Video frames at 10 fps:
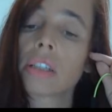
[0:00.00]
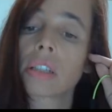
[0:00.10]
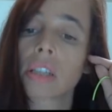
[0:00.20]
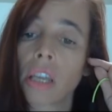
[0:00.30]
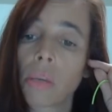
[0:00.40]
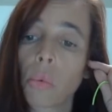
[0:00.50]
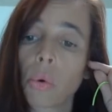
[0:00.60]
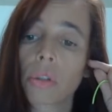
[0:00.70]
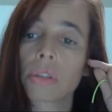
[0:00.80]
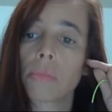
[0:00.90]
the game
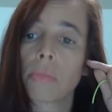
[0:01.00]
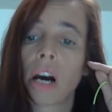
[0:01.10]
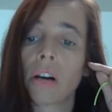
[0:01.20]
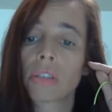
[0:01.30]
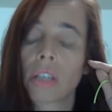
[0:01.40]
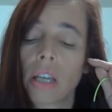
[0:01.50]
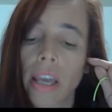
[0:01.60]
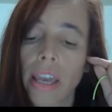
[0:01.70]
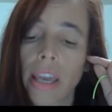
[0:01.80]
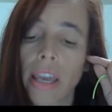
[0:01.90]
world about
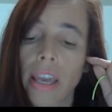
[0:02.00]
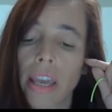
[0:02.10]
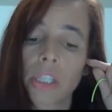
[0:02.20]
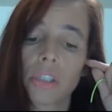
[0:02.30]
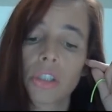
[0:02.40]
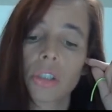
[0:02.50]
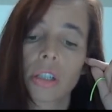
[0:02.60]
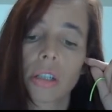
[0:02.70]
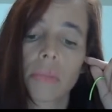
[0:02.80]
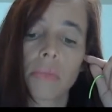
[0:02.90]
hate speech,
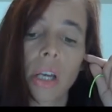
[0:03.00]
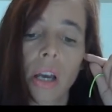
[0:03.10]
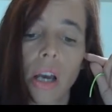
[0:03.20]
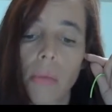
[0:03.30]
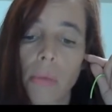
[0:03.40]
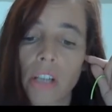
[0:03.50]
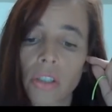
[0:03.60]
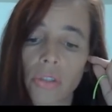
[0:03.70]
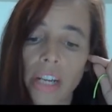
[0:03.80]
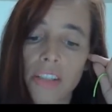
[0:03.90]
about
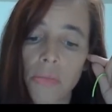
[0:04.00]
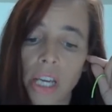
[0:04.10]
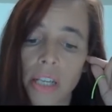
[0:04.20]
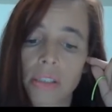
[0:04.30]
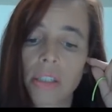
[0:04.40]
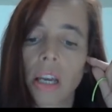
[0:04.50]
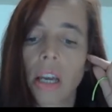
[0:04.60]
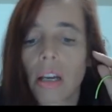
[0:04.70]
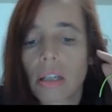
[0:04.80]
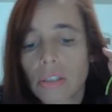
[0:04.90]
harassment,
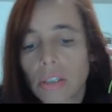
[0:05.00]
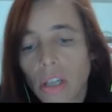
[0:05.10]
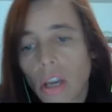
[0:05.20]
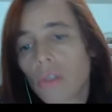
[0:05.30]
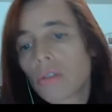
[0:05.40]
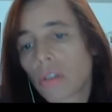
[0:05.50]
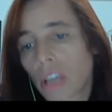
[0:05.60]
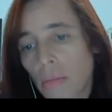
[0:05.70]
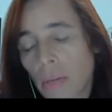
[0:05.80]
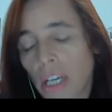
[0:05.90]
and you know, so
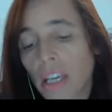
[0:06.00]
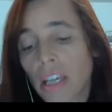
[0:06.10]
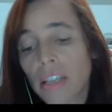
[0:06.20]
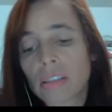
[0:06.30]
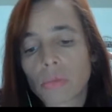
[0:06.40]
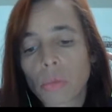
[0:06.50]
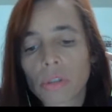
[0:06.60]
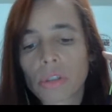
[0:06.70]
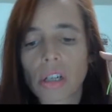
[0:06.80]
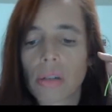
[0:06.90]
Gamergate was
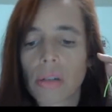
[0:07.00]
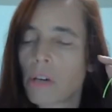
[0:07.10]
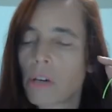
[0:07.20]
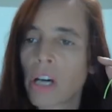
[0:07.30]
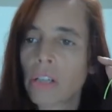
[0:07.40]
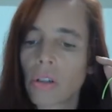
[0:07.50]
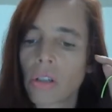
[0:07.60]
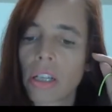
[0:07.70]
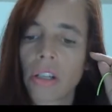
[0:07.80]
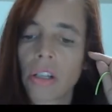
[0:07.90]
about
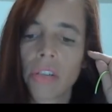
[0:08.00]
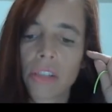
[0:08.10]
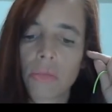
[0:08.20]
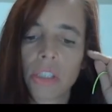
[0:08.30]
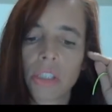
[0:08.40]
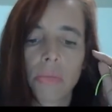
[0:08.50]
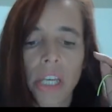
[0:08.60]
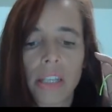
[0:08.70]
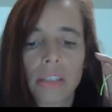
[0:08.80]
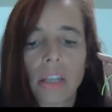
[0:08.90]
online harassment campaign,